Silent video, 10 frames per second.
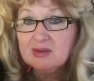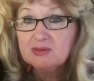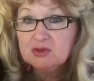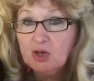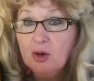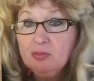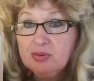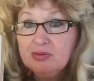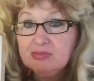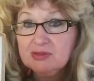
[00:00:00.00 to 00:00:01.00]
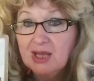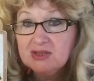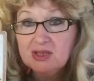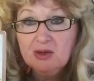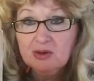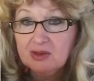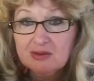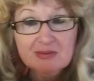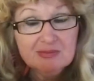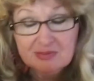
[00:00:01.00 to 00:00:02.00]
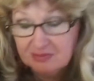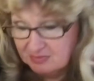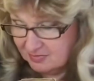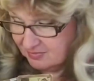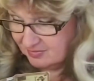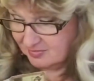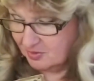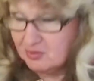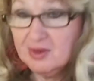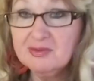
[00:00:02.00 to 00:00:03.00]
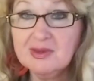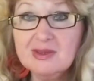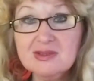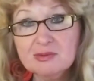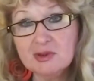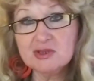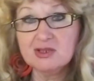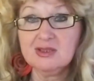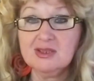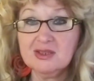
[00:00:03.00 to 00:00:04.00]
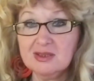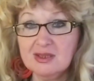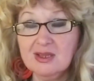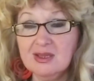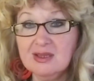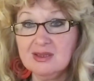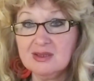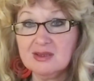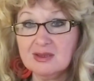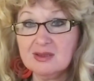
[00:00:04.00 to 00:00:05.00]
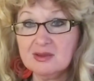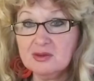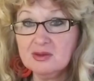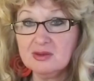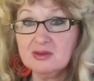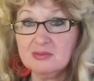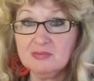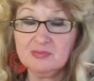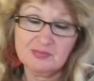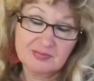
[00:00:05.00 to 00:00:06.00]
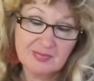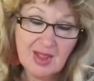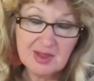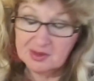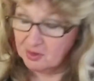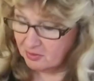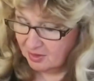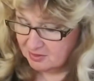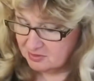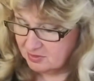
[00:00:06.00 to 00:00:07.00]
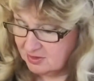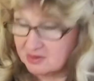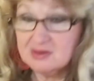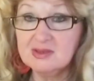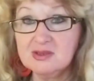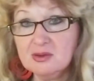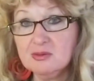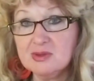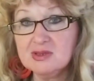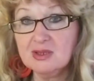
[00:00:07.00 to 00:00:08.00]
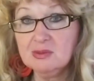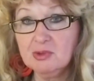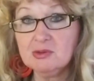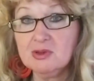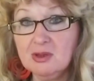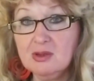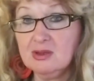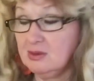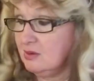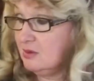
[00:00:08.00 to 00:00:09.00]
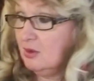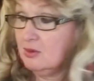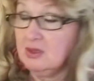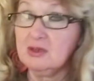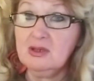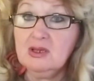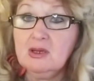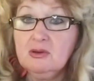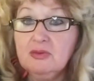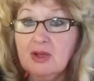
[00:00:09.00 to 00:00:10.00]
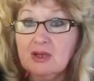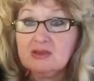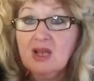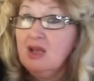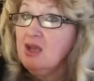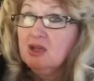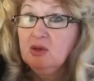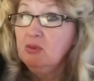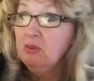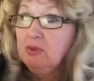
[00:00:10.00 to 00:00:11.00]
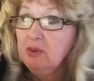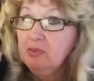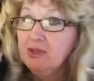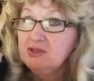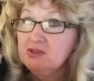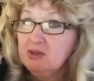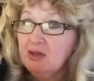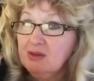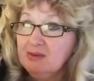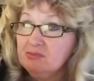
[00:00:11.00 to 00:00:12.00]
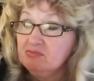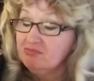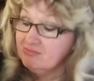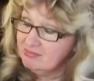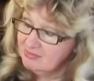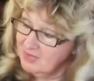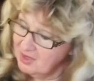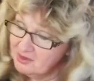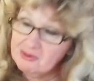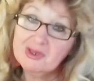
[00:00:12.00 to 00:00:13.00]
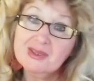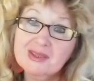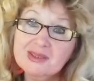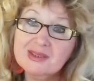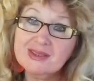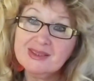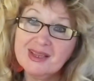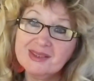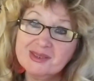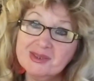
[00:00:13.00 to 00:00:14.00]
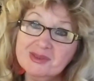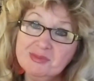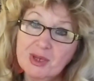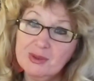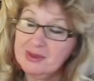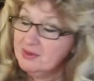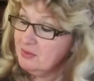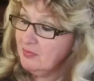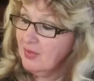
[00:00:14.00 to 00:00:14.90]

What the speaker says: job. That's a lawyer. Whoever is watching the tarot card readers, it's always about lawyer, legal things. He will be a big star. Yeah, we need another Mueller.